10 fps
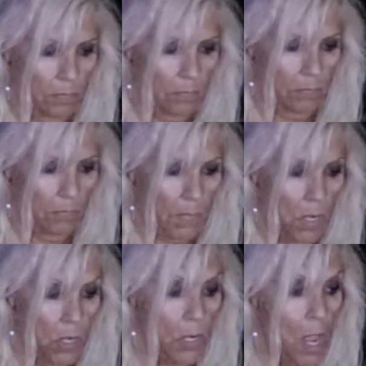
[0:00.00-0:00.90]

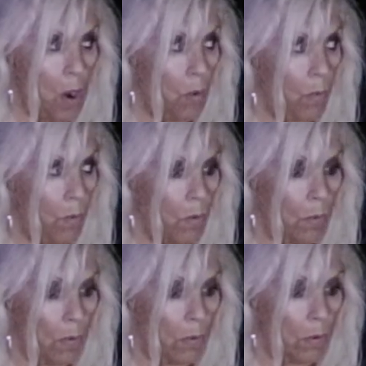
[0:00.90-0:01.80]

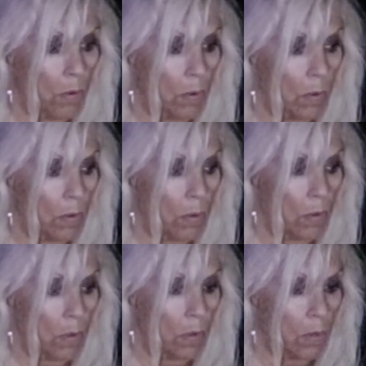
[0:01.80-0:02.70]

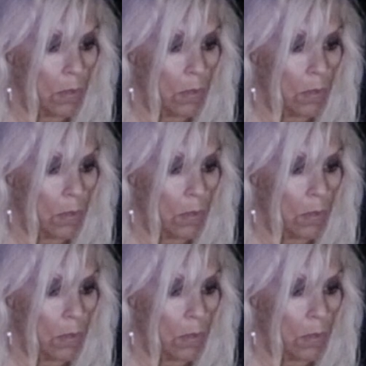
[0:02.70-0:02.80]
[no speech]